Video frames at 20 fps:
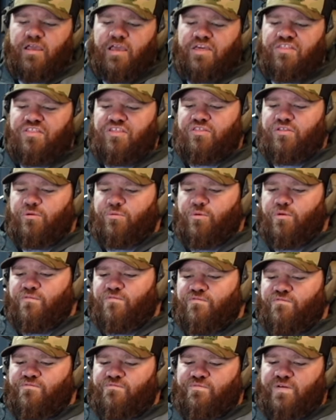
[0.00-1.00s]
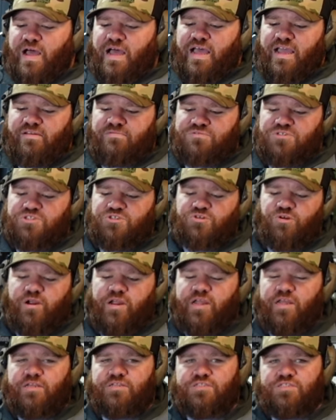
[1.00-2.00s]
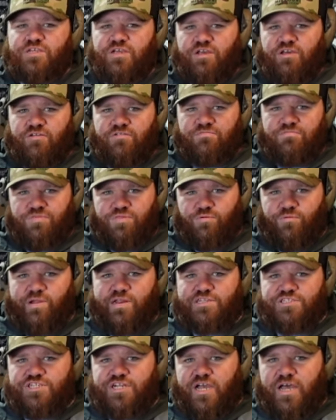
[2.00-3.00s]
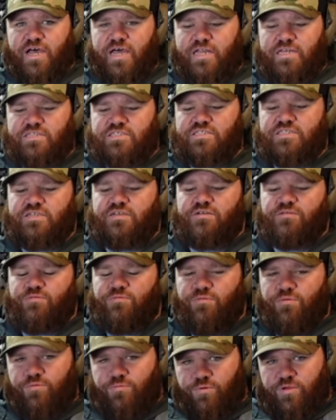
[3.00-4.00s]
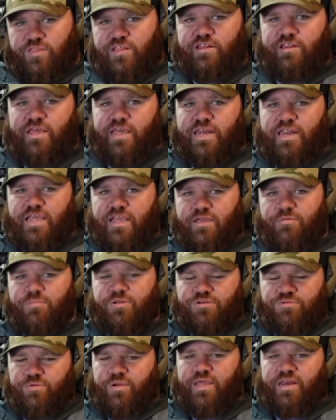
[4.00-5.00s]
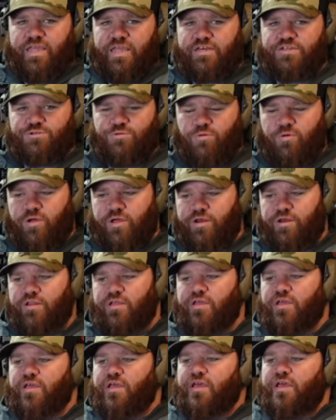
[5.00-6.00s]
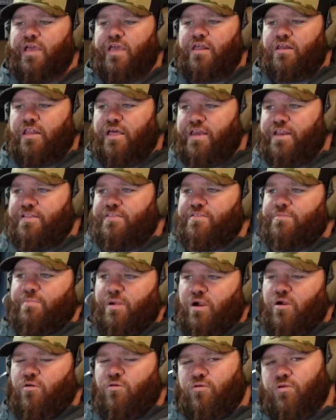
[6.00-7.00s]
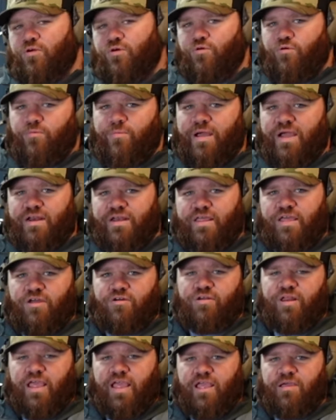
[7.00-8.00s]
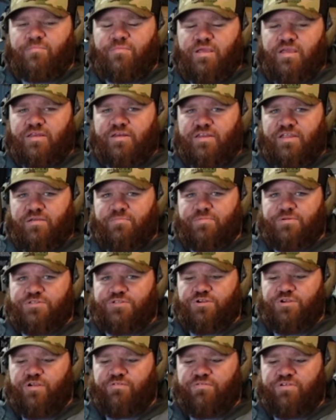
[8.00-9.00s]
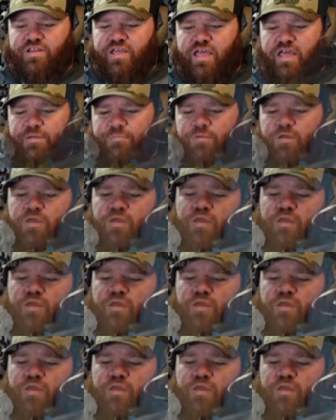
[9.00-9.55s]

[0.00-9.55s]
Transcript: And then there were five strings of three shots with cleaning in between each one and letting the barrel cool back down to ambient temperature over time.